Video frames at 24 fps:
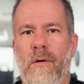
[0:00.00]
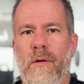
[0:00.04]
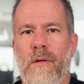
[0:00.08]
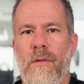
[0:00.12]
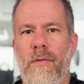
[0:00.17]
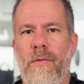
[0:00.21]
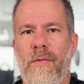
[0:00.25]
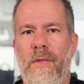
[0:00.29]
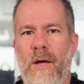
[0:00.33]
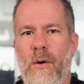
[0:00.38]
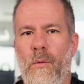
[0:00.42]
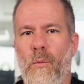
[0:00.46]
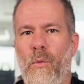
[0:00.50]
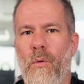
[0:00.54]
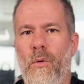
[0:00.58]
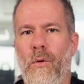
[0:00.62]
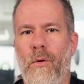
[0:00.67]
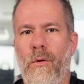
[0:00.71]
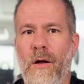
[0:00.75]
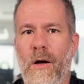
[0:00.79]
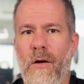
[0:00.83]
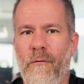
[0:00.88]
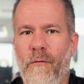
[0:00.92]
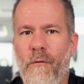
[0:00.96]
that
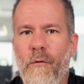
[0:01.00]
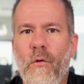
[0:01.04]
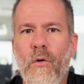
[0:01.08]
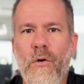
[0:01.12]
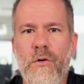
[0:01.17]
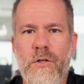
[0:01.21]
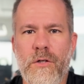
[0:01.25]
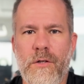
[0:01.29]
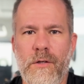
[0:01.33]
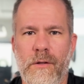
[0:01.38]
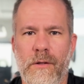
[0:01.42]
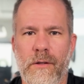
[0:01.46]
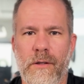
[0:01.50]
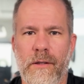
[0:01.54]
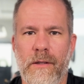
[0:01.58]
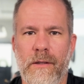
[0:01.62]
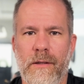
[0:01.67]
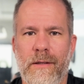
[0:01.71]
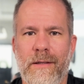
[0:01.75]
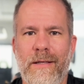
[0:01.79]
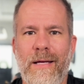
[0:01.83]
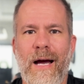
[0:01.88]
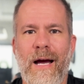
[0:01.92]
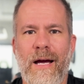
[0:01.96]
will unfortunately
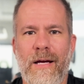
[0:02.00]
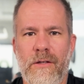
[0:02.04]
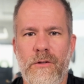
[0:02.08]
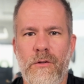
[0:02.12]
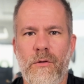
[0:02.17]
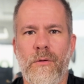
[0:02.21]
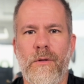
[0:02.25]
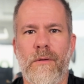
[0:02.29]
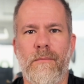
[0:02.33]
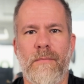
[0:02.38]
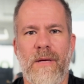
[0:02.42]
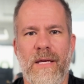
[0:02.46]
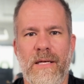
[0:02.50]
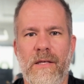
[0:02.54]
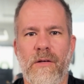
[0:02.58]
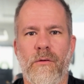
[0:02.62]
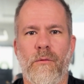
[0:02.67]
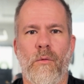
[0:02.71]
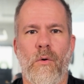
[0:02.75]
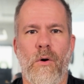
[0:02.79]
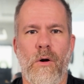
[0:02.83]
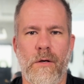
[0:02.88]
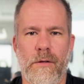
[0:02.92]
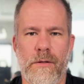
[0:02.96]
guide you in making
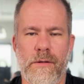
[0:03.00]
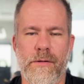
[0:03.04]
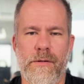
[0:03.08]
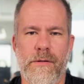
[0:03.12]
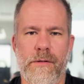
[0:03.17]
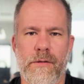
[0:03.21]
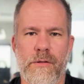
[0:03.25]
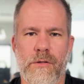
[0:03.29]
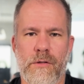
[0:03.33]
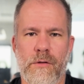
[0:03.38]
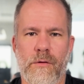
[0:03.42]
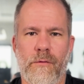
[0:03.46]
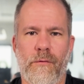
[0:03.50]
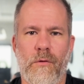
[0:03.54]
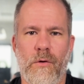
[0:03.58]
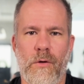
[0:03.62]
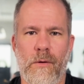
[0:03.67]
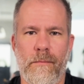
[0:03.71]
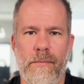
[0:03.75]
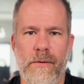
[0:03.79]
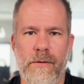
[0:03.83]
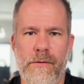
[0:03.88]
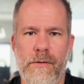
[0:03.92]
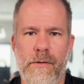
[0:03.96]
wrong decisions for
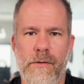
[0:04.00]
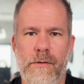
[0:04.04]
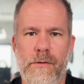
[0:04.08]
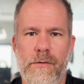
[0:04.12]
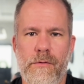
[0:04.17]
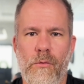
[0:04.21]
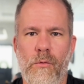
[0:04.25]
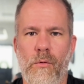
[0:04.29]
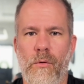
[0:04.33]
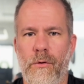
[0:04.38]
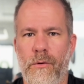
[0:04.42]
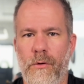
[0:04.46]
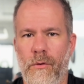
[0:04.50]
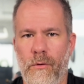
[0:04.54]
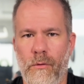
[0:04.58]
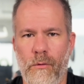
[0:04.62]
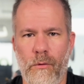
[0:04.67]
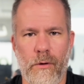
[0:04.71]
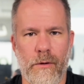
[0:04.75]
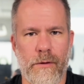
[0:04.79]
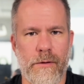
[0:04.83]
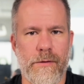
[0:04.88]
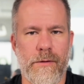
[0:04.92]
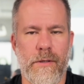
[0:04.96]
your business or your
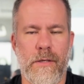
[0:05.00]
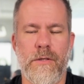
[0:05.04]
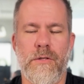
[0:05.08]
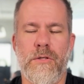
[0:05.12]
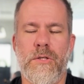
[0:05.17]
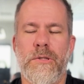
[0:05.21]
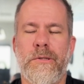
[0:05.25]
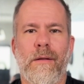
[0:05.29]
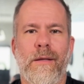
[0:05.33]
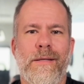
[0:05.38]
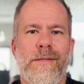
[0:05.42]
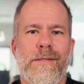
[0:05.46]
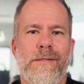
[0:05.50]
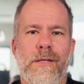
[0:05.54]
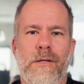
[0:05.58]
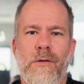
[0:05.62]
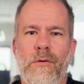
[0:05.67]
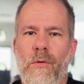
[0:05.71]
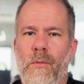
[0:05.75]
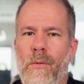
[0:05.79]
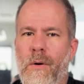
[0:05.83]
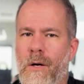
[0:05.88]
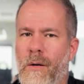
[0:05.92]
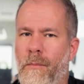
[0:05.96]
organization. Let's say
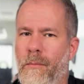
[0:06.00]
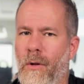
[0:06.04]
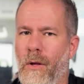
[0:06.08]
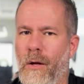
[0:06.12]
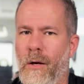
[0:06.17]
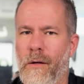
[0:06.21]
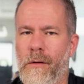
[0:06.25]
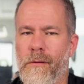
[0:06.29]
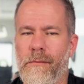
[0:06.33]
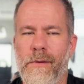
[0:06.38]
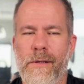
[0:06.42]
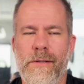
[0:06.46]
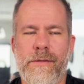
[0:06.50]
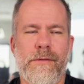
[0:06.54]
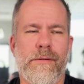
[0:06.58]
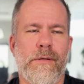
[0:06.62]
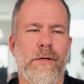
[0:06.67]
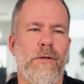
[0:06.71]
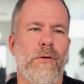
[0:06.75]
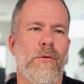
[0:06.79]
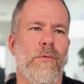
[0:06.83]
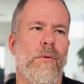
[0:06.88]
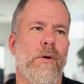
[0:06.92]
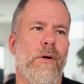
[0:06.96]
you run a blog. Let's say
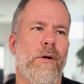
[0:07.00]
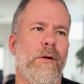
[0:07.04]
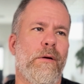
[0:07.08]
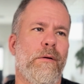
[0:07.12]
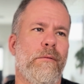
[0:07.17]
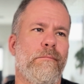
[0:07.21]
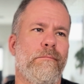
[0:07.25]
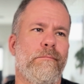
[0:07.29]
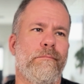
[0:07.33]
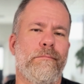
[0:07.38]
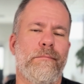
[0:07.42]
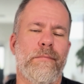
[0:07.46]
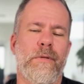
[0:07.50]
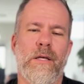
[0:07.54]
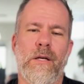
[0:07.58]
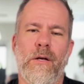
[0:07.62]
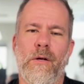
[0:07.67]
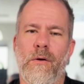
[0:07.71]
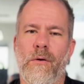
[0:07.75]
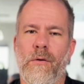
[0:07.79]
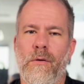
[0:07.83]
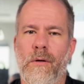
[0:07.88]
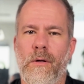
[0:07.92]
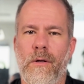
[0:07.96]
you run, you
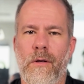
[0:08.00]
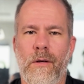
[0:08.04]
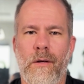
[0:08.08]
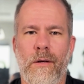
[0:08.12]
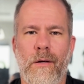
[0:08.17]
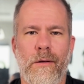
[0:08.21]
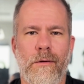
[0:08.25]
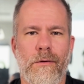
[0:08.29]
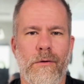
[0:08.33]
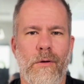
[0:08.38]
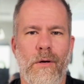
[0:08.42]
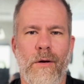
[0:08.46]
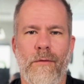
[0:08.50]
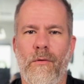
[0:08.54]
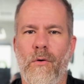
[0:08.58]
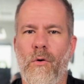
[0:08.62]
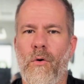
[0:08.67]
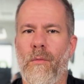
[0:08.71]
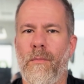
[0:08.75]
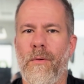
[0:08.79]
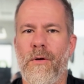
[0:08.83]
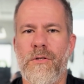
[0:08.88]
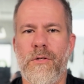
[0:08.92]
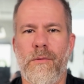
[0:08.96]
have a
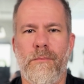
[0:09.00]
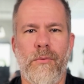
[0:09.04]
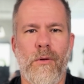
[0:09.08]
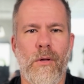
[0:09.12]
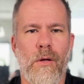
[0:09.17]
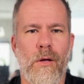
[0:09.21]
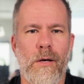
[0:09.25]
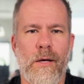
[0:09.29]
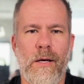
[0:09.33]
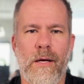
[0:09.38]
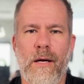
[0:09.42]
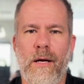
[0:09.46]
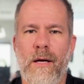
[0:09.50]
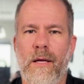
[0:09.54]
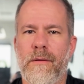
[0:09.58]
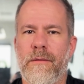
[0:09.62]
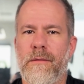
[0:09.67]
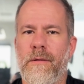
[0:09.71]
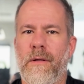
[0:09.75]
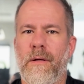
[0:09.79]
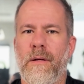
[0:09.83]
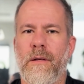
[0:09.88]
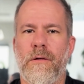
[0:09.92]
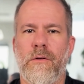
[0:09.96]
whole bunch of blog
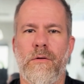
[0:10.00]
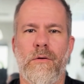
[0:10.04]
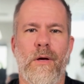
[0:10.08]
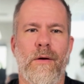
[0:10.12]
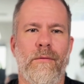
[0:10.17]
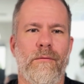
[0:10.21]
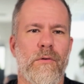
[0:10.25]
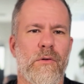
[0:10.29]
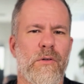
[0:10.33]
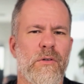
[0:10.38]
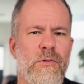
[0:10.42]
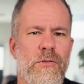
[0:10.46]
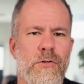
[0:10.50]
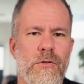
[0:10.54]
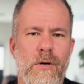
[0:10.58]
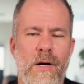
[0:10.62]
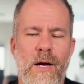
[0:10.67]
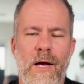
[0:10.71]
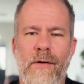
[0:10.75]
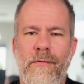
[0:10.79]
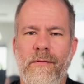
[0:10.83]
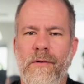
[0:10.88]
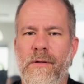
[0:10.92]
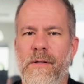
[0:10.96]
content, you have good
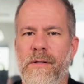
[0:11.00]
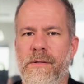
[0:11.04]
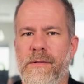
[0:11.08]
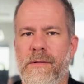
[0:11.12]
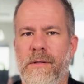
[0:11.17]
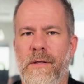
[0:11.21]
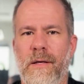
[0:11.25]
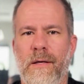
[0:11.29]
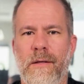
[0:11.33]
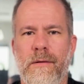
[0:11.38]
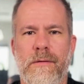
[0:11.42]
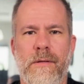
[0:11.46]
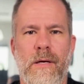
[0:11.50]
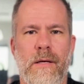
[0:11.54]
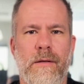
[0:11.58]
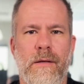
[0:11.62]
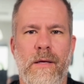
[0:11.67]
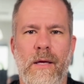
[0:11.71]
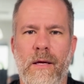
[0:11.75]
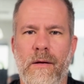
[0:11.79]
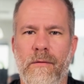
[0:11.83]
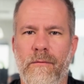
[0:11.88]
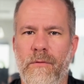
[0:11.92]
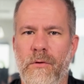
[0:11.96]
traffic, let's say
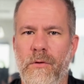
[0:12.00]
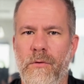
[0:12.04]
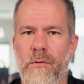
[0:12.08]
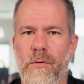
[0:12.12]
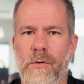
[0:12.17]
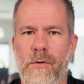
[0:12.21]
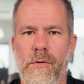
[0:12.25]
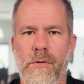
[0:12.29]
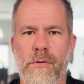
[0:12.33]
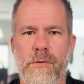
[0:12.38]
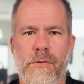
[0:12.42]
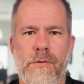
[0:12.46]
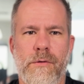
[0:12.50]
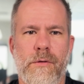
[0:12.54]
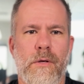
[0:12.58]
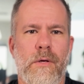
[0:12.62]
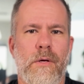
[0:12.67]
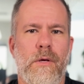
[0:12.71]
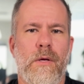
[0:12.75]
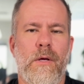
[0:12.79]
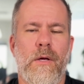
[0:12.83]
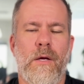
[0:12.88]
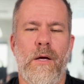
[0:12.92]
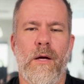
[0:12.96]
10K viewers
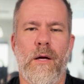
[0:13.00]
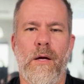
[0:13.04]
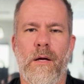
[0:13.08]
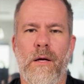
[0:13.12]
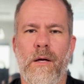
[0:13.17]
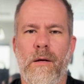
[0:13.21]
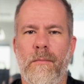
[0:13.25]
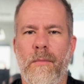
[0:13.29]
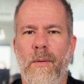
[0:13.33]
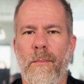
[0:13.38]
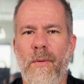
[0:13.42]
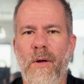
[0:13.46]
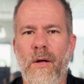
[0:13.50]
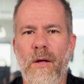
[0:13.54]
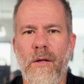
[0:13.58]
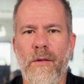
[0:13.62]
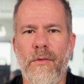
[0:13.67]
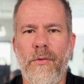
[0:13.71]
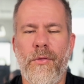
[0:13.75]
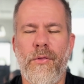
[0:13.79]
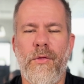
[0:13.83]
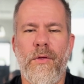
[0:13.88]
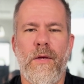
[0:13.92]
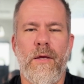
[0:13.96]
a
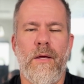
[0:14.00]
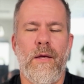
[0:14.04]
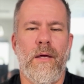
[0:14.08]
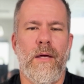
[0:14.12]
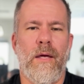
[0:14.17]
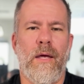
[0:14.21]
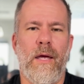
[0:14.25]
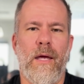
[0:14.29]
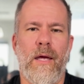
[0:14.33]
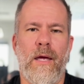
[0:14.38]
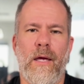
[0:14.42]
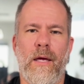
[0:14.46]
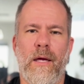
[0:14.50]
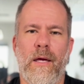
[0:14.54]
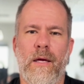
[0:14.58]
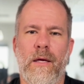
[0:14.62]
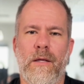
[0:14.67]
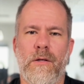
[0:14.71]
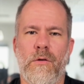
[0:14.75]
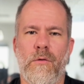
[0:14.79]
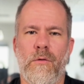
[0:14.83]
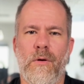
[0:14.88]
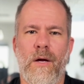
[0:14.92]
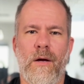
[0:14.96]
month,
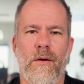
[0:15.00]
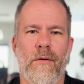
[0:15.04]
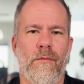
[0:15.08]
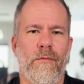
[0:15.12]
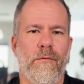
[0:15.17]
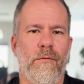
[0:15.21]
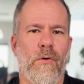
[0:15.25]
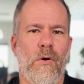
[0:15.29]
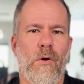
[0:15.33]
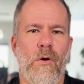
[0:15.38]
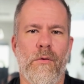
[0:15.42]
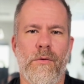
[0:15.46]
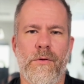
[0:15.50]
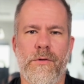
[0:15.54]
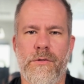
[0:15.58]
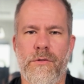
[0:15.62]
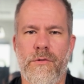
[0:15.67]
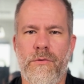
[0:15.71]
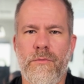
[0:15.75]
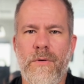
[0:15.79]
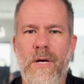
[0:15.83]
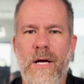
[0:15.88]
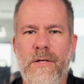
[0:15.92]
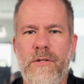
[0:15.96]
and you have all this
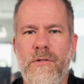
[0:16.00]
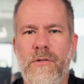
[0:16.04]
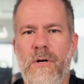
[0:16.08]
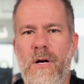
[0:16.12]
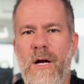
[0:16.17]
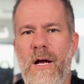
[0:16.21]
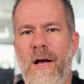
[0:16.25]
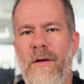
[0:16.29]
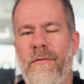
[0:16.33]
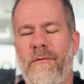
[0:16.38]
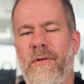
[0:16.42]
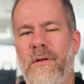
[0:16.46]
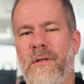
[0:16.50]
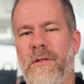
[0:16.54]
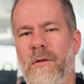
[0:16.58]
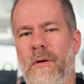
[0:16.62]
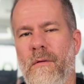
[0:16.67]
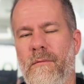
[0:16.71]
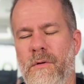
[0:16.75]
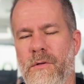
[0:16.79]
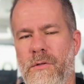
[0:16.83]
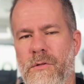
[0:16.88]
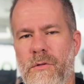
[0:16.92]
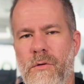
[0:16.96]
direct traffic, you
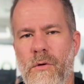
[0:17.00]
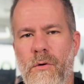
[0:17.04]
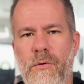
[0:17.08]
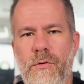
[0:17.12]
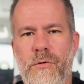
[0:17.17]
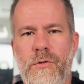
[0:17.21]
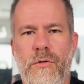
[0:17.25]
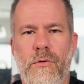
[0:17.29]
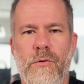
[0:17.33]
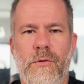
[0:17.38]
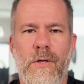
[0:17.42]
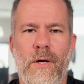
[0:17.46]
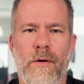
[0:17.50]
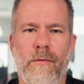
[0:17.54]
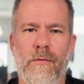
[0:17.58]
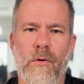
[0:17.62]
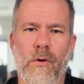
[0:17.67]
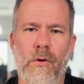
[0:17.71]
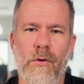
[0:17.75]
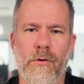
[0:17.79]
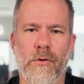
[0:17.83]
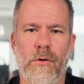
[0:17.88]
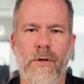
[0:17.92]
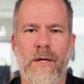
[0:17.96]
have the social, you have
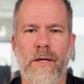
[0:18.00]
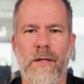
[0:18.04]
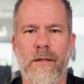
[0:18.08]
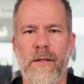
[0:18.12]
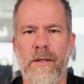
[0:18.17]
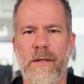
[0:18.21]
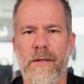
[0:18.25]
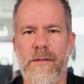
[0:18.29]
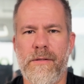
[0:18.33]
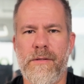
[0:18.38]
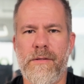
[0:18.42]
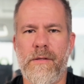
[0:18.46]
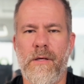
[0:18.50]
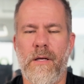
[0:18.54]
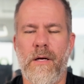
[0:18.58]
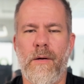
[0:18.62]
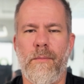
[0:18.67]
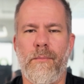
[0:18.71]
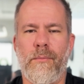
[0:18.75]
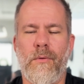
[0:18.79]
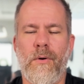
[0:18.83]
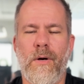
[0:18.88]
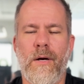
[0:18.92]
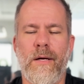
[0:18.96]
all your analytics set
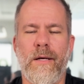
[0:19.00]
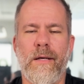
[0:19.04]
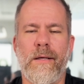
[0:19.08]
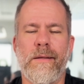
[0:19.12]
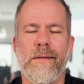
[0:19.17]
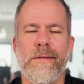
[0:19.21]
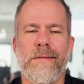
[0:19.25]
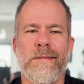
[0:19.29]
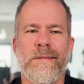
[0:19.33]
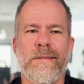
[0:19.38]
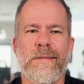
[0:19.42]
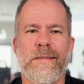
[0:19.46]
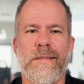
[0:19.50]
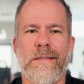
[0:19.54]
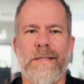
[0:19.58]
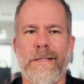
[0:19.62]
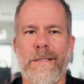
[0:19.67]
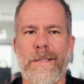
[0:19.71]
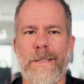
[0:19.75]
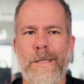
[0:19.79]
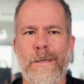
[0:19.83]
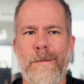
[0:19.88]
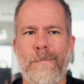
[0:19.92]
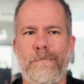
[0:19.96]
up right.
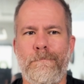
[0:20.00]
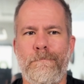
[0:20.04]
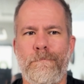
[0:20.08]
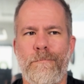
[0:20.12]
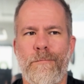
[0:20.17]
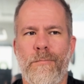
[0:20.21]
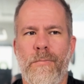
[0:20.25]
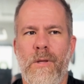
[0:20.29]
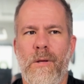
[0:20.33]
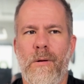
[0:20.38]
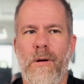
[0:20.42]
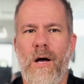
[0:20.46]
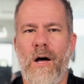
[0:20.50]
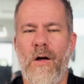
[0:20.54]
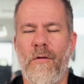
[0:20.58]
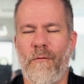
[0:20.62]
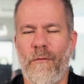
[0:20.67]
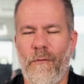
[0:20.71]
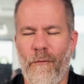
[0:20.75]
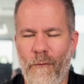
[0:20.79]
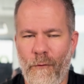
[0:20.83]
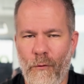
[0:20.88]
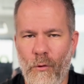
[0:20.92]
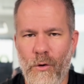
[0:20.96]

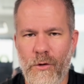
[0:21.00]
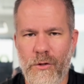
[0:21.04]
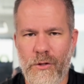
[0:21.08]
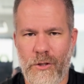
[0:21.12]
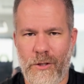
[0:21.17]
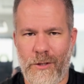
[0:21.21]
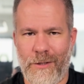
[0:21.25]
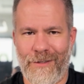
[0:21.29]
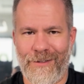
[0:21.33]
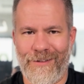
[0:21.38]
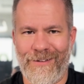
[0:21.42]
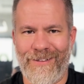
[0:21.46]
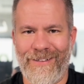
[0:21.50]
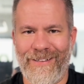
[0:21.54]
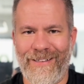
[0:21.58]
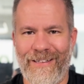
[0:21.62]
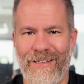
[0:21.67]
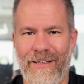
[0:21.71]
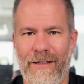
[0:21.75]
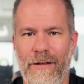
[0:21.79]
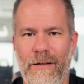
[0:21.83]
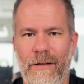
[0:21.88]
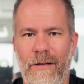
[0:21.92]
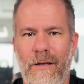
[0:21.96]

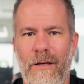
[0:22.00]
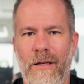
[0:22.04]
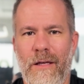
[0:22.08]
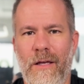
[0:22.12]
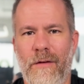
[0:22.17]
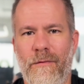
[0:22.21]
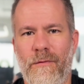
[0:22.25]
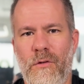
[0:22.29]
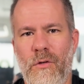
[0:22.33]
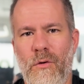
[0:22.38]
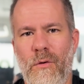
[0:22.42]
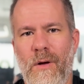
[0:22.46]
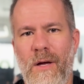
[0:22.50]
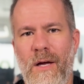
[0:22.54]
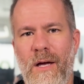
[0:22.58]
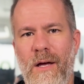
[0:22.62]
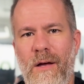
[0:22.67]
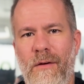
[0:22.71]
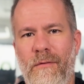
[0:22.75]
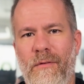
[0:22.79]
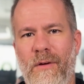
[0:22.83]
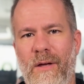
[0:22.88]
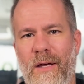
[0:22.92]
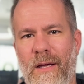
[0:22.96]
Unfortunately, if you
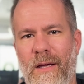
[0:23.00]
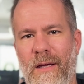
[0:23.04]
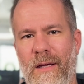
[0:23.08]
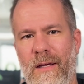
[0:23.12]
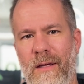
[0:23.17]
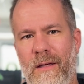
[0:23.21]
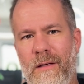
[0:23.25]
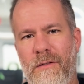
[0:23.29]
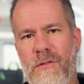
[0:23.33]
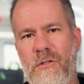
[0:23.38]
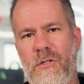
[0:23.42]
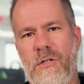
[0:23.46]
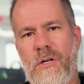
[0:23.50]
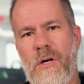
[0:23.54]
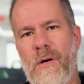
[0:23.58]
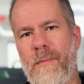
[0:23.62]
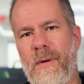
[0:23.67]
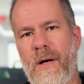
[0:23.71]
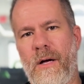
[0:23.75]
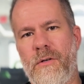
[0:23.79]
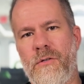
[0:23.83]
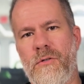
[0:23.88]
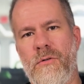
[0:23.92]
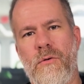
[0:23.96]
have a share
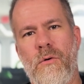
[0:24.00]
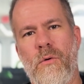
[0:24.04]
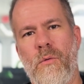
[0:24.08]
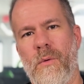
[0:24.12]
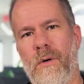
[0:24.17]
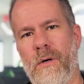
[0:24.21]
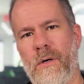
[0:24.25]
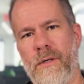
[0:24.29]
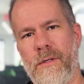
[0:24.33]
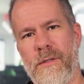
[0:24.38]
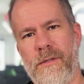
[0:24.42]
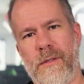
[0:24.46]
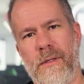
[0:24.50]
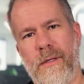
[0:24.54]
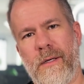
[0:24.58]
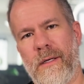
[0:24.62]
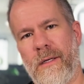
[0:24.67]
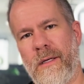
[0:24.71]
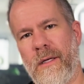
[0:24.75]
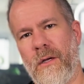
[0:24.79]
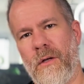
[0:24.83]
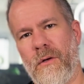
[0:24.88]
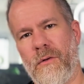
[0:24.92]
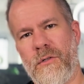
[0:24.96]
module where it's
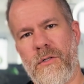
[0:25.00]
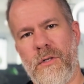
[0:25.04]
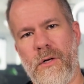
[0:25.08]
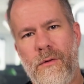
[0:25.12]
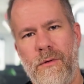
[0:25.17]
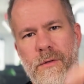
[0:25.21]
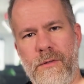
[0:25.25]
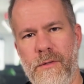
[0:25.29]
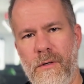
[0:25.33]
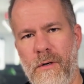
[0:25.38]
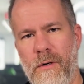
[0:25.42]
like, share this